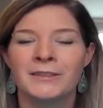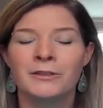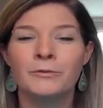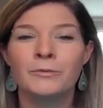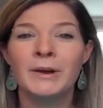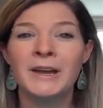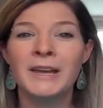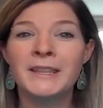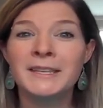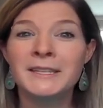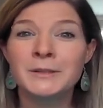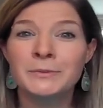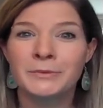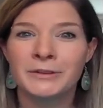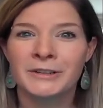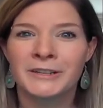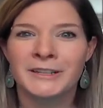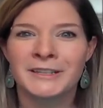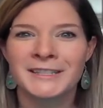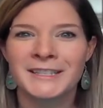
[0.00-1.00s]
The way this
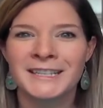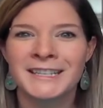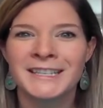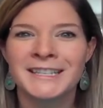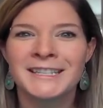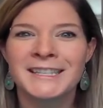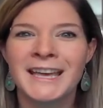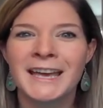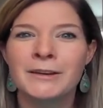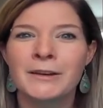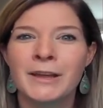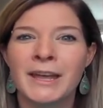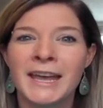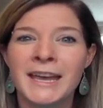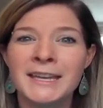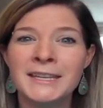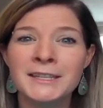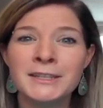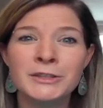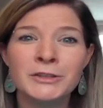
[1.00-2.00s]
works is that
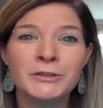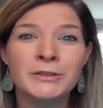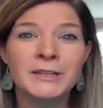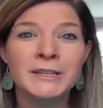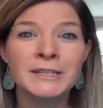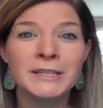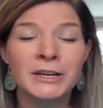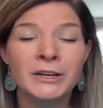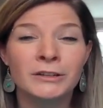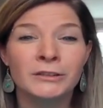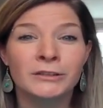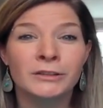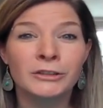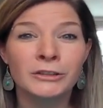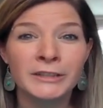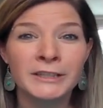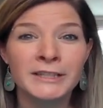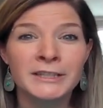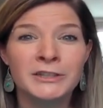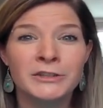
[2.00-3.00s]
as students are
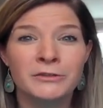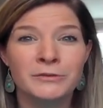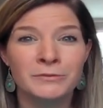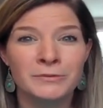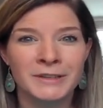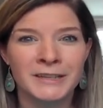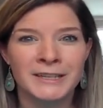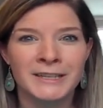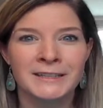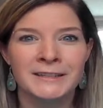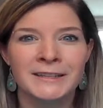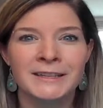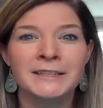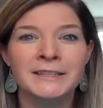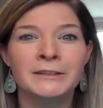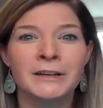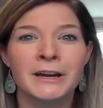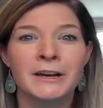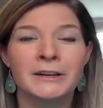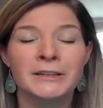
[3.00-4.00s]
learning to read,
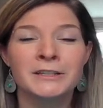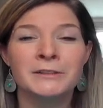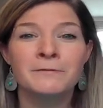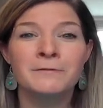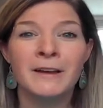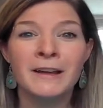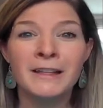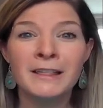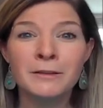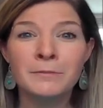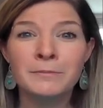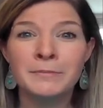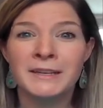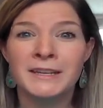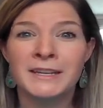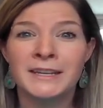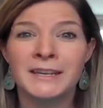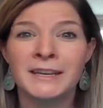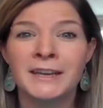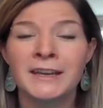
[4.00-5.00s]
they are
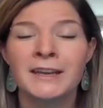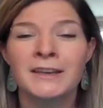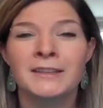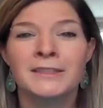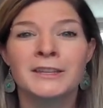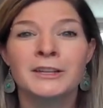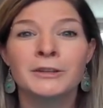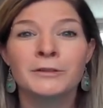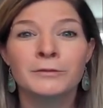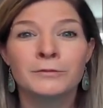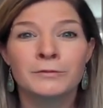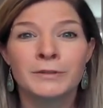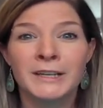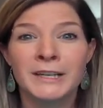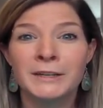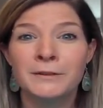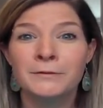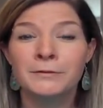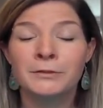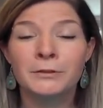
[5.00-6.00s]
developing their
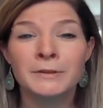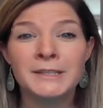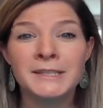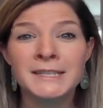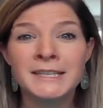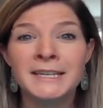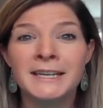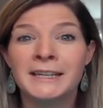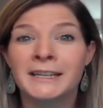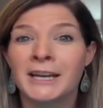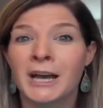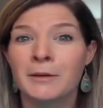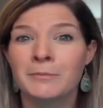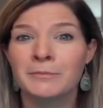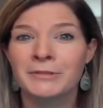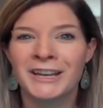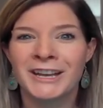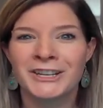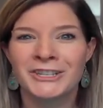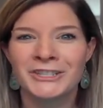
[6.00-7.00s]
reading fluency and
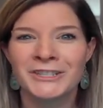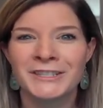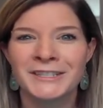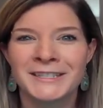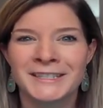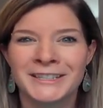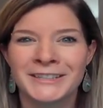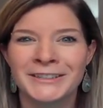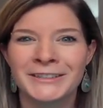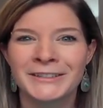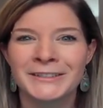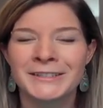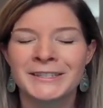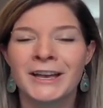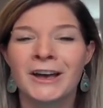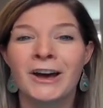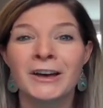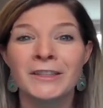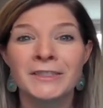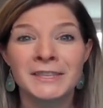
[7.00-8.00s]
comprehension skills
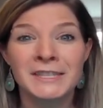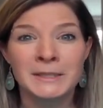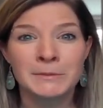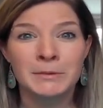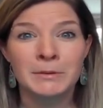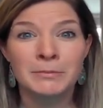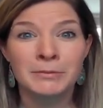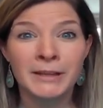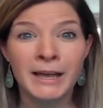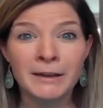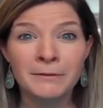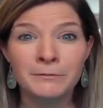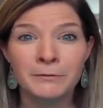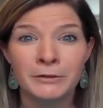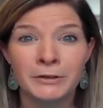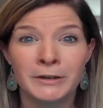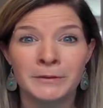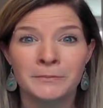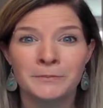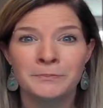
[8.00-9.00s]
on the Simbi
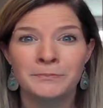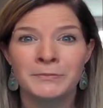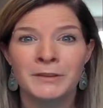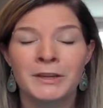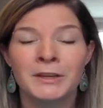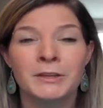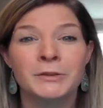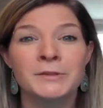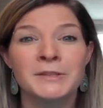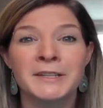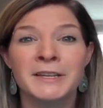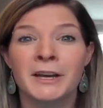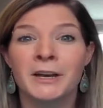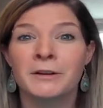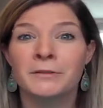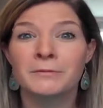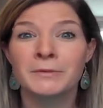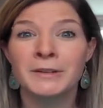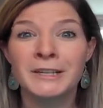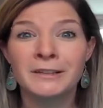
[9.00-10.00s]
platform using
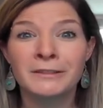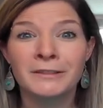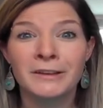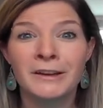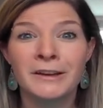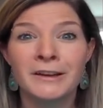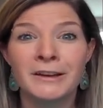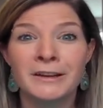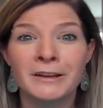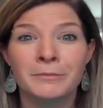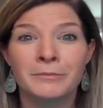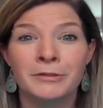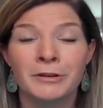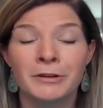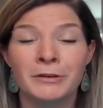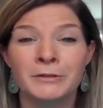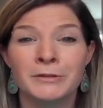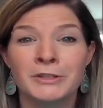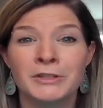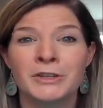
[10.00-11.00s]
our Read Along
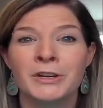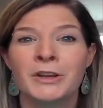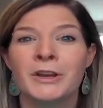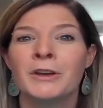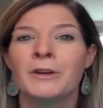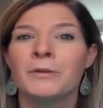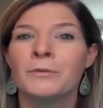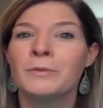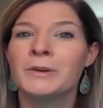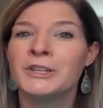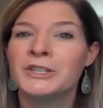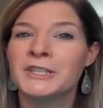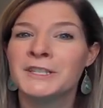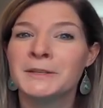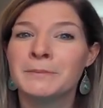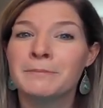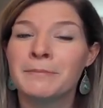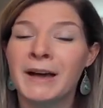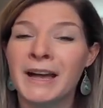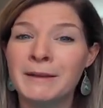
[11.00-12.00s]
approach, which is
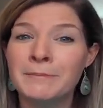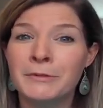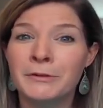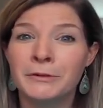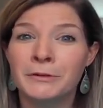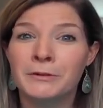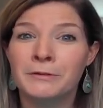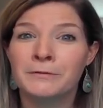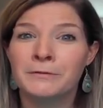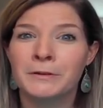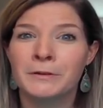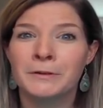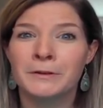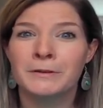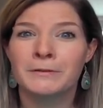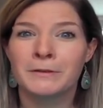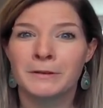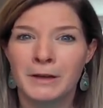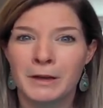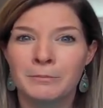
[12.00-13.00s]
a bimodal
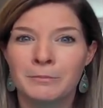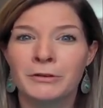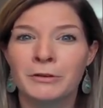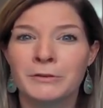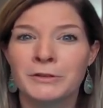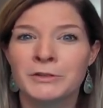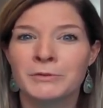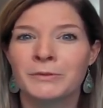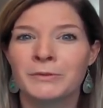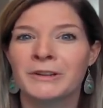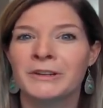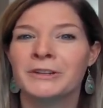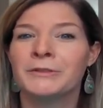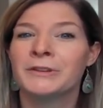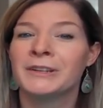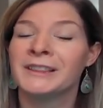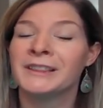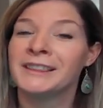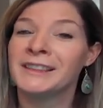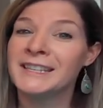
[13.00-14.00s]
approach where
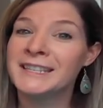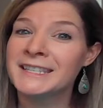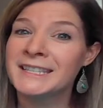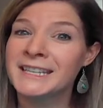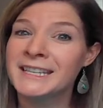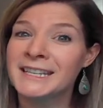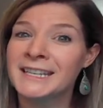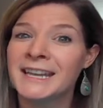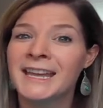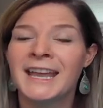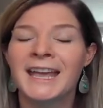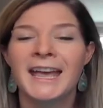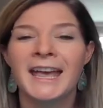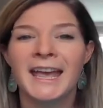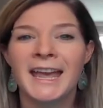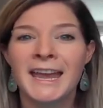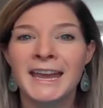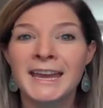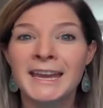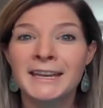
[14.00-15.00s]
you can listen
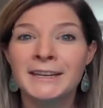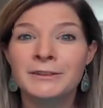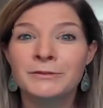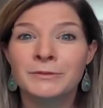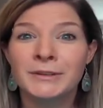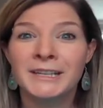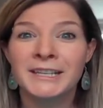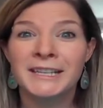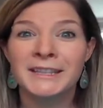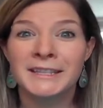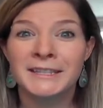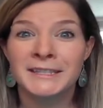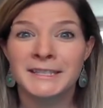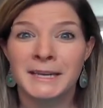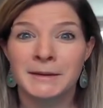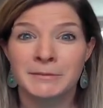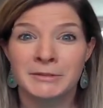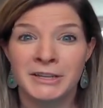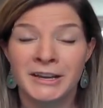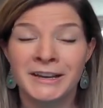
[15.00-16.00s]
and read at the
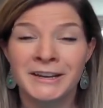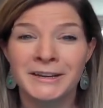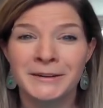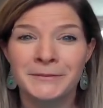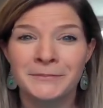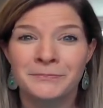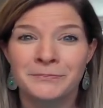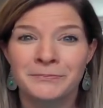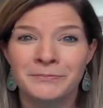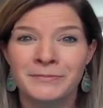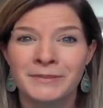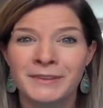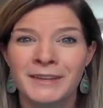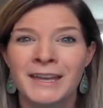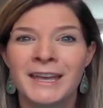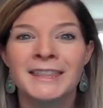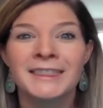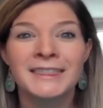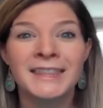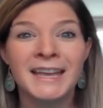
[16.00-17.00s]
same time.
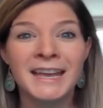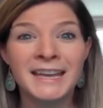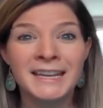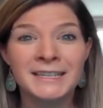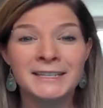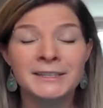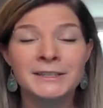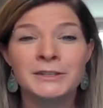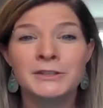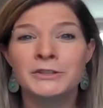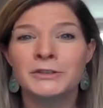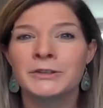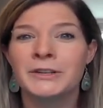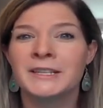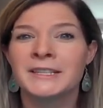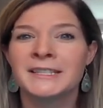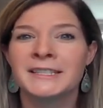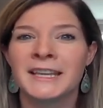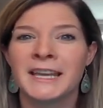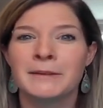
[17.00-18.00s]
Then
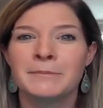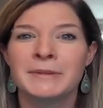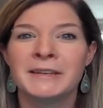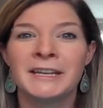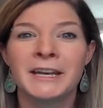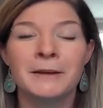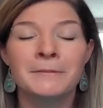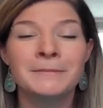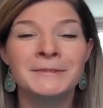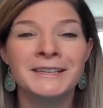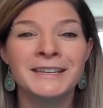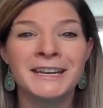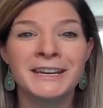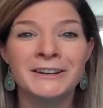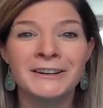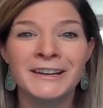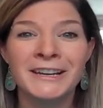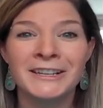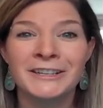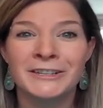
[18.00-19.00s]
students can become
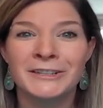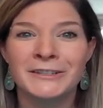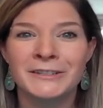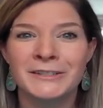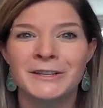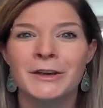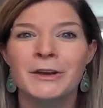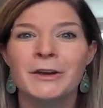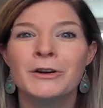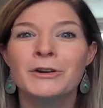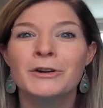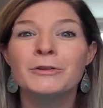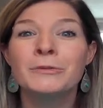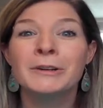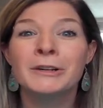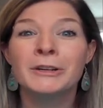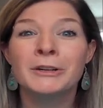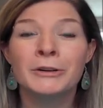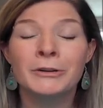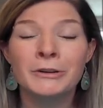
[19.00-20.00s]
narrators who
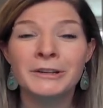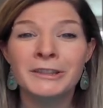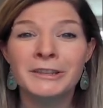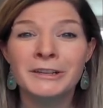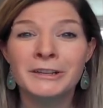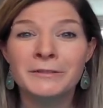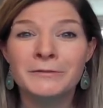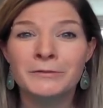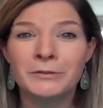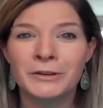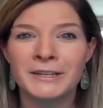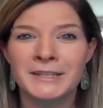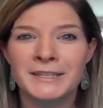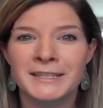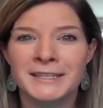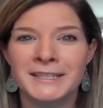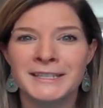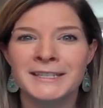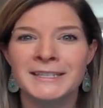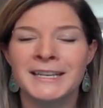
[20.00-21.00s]
record their
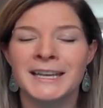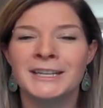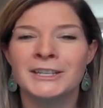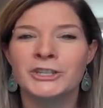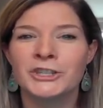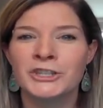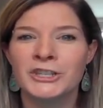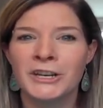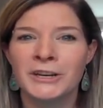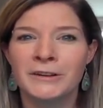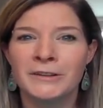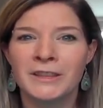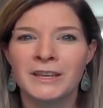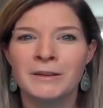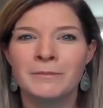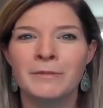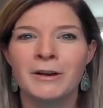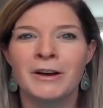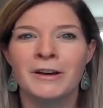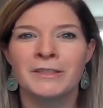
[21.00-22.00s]
voices and share
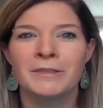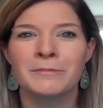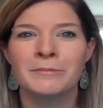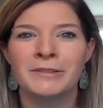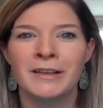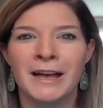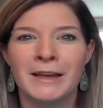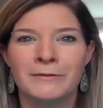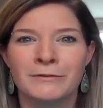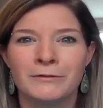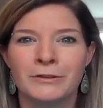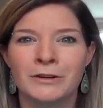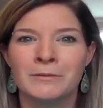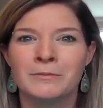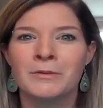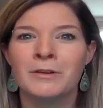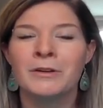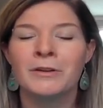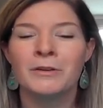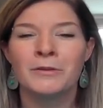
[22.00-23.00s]
them on the
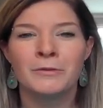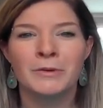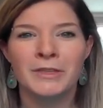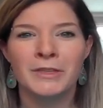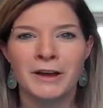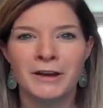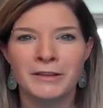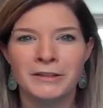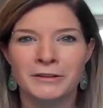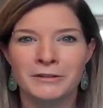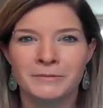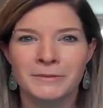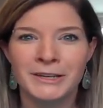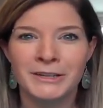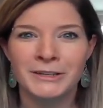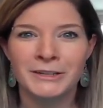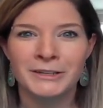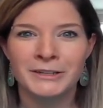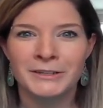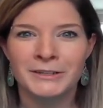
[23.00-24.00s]
platform with other
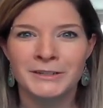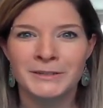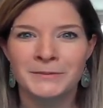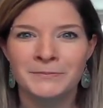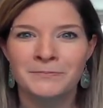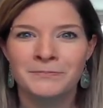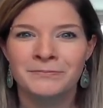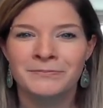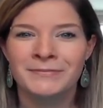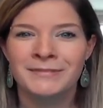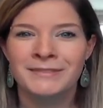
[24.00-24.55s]
readers.